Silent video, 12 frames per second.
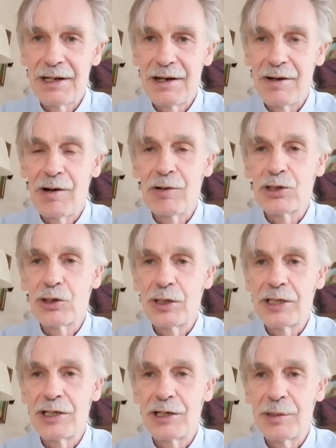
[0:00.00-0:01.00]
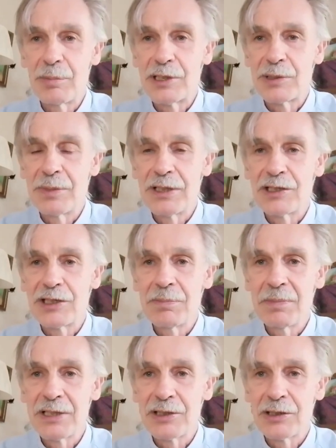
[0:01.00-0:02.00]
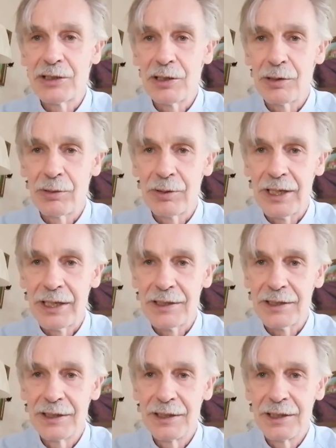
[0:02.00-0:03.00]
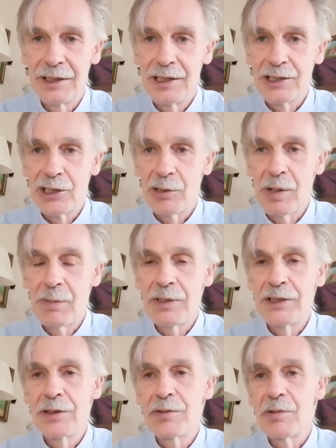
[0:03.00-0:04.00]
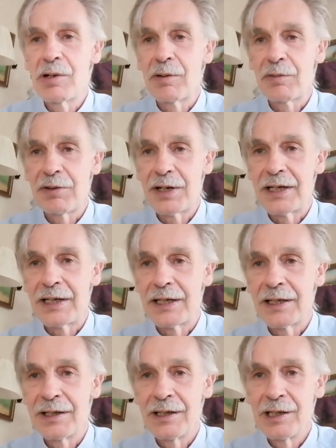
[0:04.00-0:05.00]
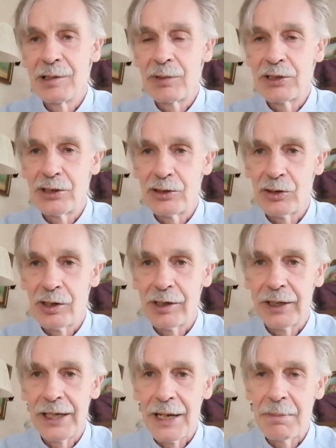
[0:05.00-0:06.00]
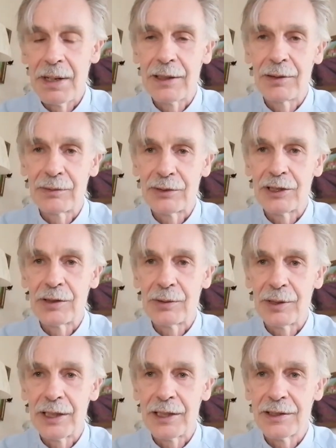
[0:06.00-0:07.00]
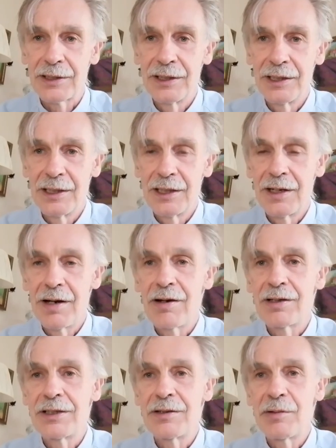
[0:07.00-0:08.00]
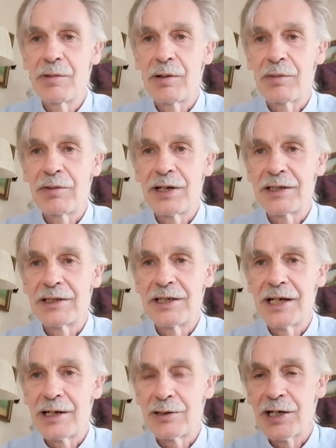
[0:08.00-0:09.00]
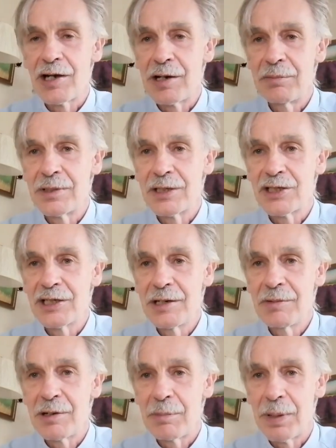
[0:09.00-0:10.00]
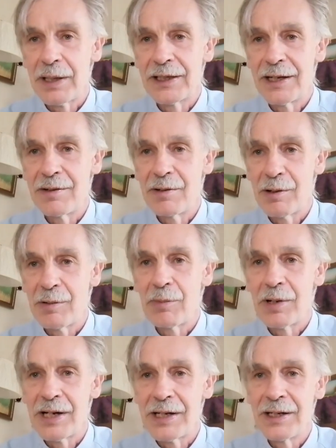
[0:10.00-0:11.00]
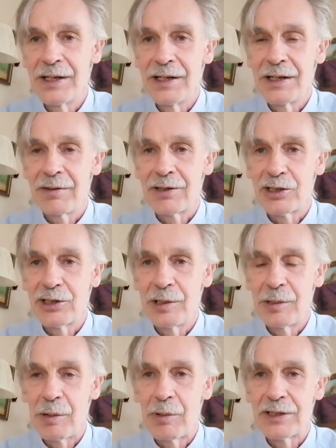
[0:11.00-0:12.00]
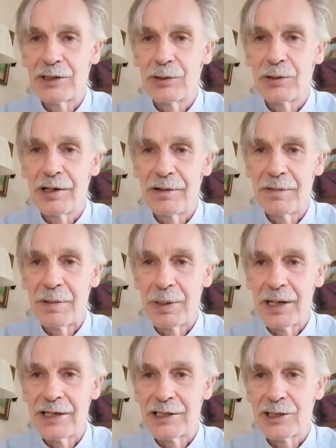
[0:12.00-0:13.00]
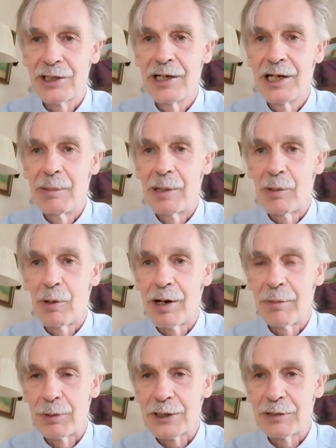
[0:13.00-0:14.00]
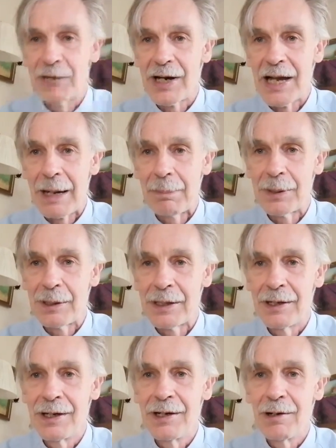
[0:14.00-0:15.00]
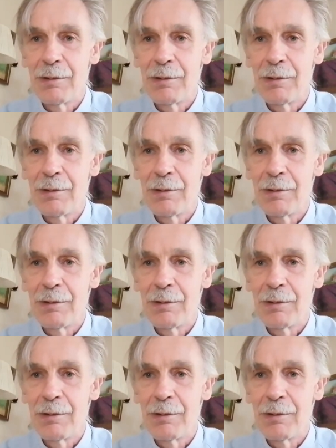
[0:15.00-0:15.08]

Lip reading: archery term, which means to miss the target. So when we do the wrong thing, we should try and get back on target. And I did the wrong thing today because I opened the cereal packet the wrong way and the cereal went all over the place. My wife wasn't very happy